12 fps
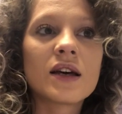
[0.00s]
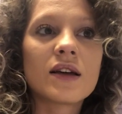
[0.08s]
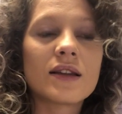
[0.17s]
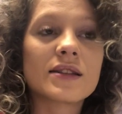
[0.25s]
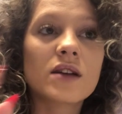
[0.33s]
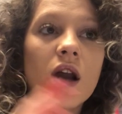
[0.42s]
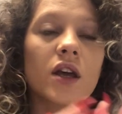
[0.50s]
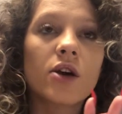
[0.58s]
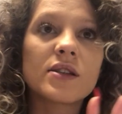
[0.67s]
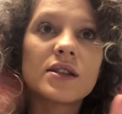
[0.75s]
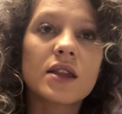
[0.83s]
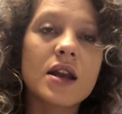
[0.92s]
this kind of
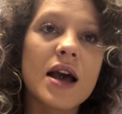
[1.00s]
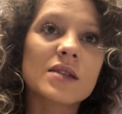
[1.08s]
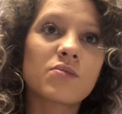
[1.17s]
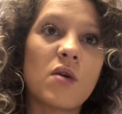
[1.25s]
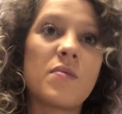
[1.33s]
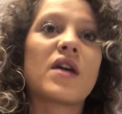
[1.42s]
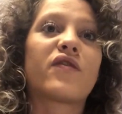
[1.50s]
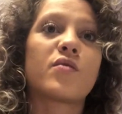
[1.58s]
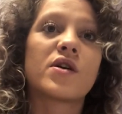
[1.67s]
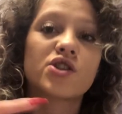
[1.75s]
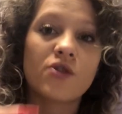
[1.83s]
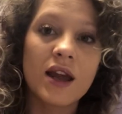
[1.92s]
goes into the next point, but if
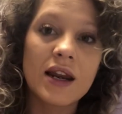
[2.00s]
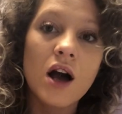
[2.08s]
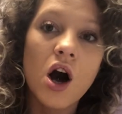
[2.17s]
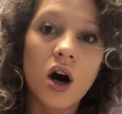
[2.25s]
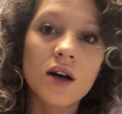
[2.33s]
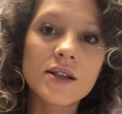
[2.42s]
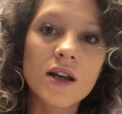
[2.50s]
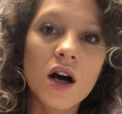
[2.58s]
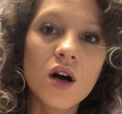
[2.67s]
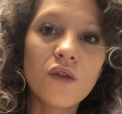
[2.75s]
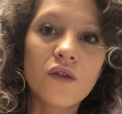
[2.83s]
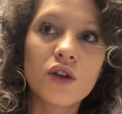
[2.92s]
you are training hard
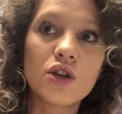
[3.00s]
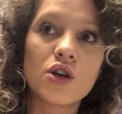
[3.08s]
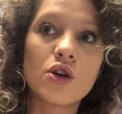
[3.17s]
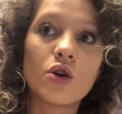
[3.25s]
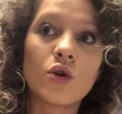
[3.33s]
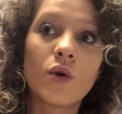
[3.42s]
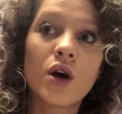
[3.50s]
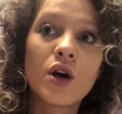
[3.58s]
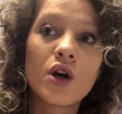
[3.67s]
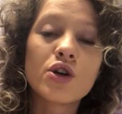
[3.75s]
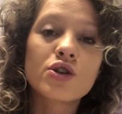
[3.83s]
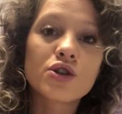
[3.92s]
enough, you
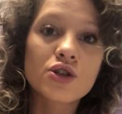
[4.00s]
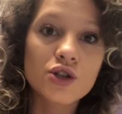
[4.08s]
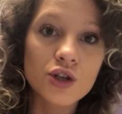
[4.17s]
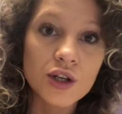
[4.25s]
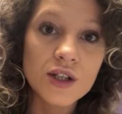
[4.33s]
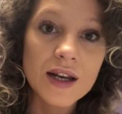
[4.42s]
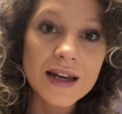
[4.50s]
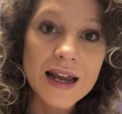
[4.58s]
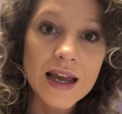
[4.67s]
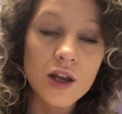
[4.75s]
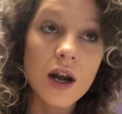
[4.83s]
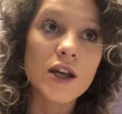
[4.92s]
should
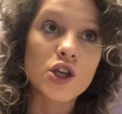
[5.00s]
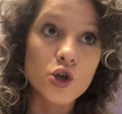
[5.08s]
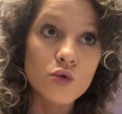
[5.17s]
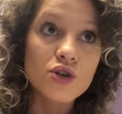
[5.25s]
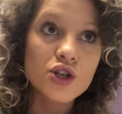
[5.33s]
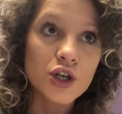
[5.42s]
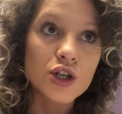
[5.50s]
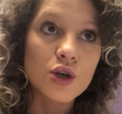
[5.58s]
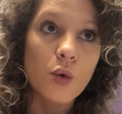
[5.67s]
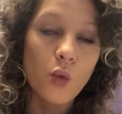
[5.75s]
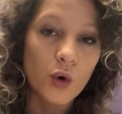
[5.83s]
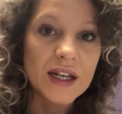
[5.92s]
want
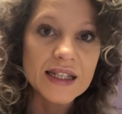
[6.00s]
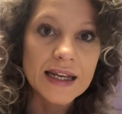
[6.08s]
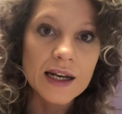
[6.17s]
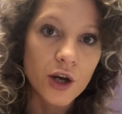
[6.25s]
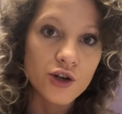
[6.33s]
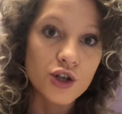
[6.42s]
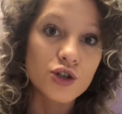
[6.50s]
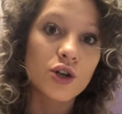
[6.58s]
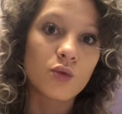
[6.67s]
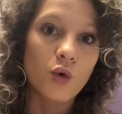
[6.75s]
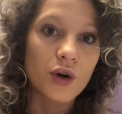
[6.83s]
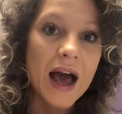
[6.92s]
a deload. You
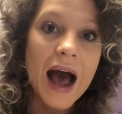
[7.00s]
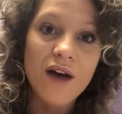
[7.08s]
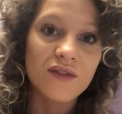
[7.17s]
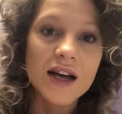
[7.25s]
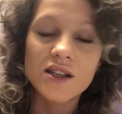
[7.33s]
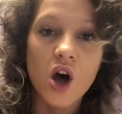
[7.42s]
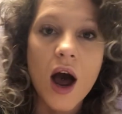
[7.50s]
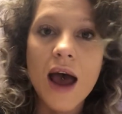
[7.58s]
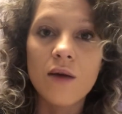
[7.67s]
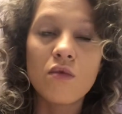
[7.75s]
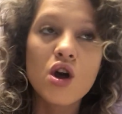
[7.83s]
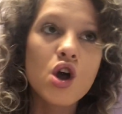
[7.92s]
should want to have that
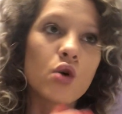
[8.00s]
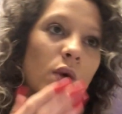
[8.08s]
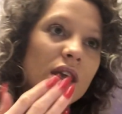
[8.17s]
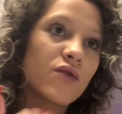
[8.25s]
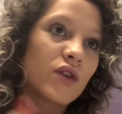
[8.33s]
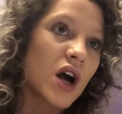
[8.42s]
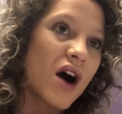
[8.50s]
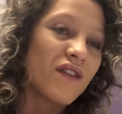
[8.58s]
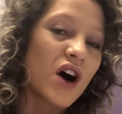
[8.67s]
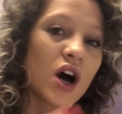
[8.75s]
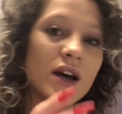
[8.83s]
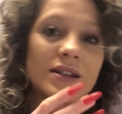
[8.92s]
time where you
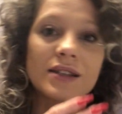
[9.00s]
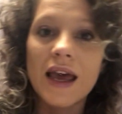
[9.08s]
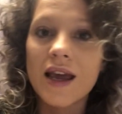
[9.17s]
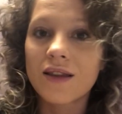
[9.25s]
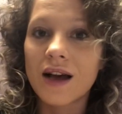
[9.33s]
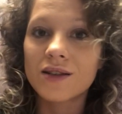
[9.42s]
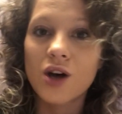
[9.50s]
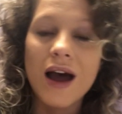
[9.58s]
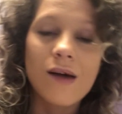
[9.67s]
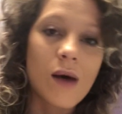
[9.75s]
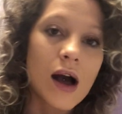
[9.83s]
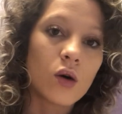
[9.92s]
recover and take that
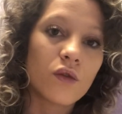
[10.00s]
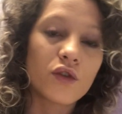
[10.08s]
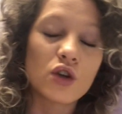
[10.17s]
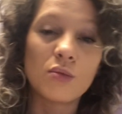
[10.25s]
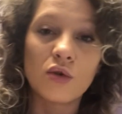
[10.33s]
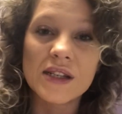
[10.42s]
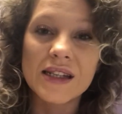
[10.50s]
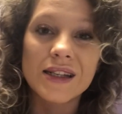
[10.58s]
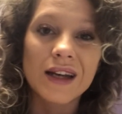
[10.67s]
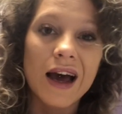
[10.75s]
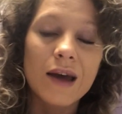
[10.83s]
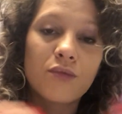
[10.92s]
time out for your body
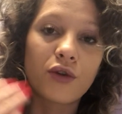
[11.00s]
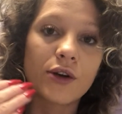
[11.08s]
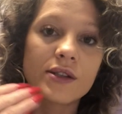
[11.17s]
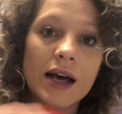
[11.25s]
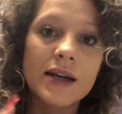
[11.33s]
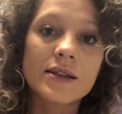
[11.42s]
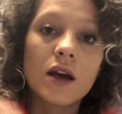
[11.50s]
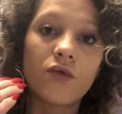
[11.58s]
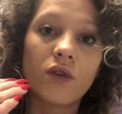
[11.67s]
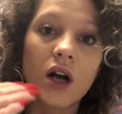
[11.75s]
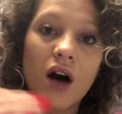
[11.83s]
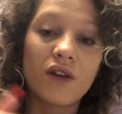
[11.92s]
to like process
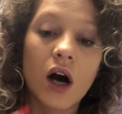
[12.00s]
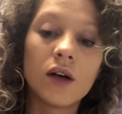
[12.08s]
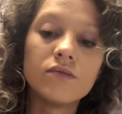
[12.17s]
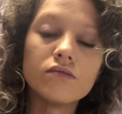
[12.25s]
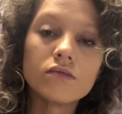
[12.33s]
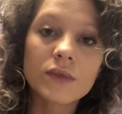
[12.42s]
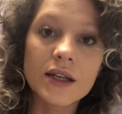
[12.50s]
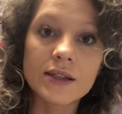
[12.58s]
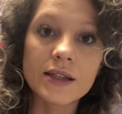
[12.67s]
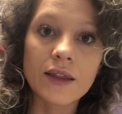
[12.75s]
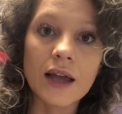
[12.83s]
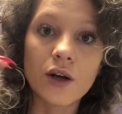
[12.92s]
and recover and
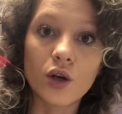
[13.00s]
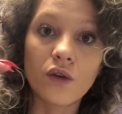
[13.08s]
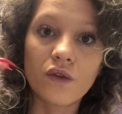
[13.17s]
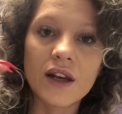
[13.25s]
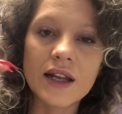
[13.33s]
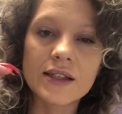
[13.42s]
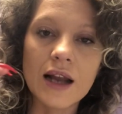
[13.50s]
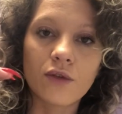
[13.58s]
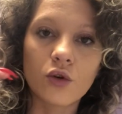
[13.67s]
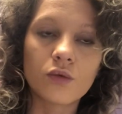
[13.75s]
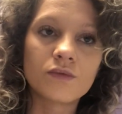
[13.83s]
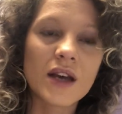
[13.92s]
set that new fitness
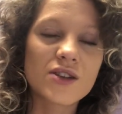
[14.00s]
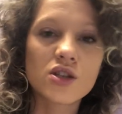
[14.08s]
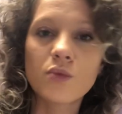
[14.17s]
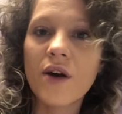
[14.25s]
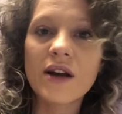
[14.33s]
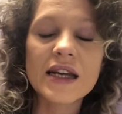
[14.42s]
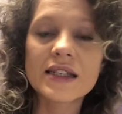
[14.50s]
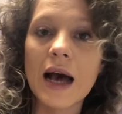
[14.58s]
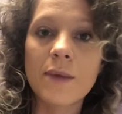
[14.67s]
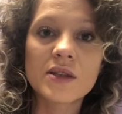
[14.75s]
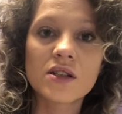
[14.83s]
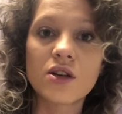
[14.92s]
level. It's just where it
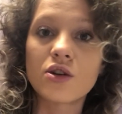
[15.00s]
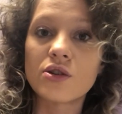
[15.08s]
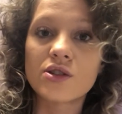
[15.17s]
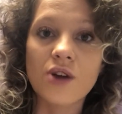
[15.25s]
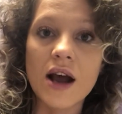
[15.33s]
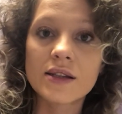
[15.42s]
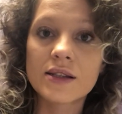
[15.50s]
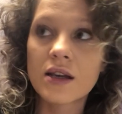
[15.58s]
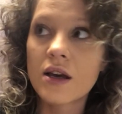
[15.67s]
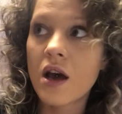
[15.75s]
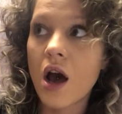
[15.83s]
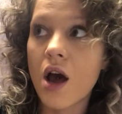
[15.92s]
adapts to new stress
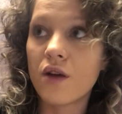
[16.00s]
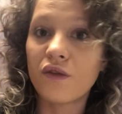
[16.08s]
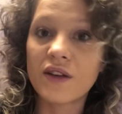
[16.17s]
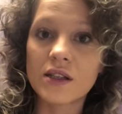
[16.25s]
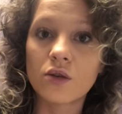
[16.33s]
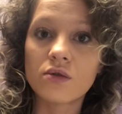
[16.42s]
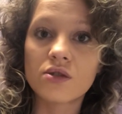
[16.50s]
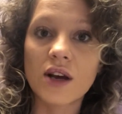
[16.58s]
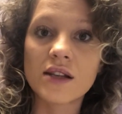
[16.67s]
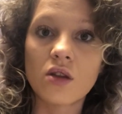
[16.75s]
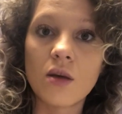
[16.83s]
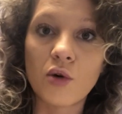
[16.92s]
and physical
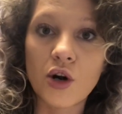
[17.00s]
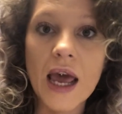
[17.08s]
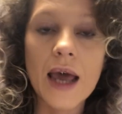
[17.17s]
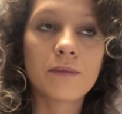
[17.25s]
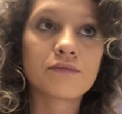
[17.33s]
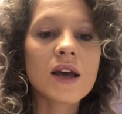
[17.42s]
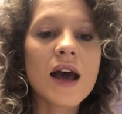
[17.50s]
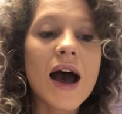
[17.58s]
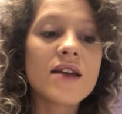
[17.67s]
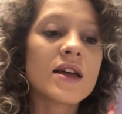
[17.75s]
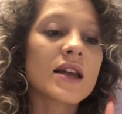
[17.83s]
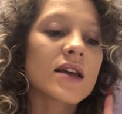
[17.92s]
stress on the body.
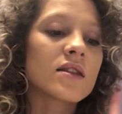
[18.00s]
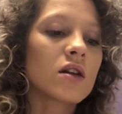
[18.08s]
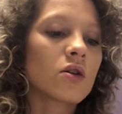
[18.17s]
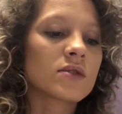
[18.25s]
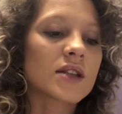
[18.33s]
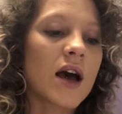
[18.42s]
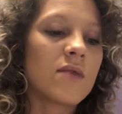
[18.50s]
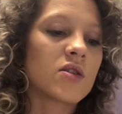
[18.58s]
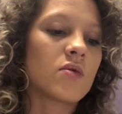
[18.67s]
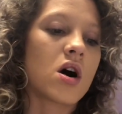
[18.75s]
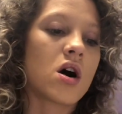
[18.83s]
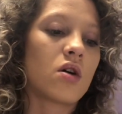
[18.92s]
And then in the long term,
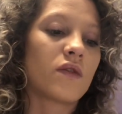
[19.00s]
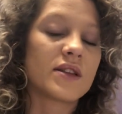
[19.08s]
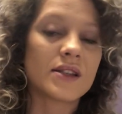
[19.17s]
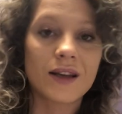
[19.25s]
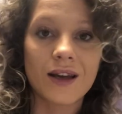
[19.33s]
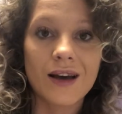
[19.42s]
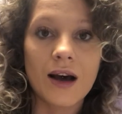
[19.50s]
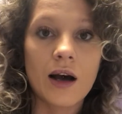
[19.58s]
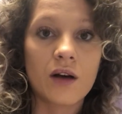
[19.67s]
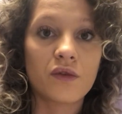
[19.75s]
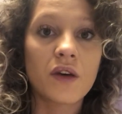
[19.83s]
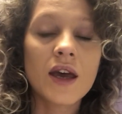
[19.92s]
you are obviously going to
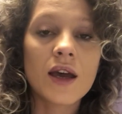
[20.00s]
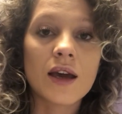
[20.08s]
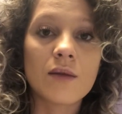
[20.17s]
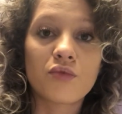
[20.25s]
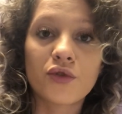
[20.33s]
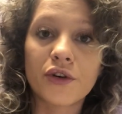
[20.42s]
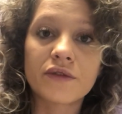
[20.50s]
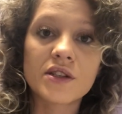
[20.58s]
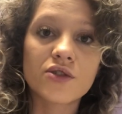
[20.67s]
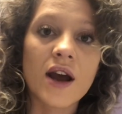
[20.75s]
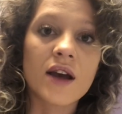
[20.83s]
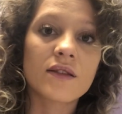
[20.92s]
have improved
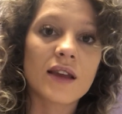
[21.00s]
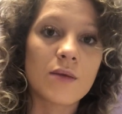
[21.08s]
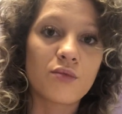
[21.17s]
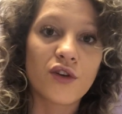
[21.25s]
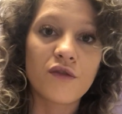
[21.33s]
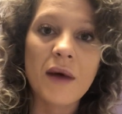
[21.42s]
strength, improved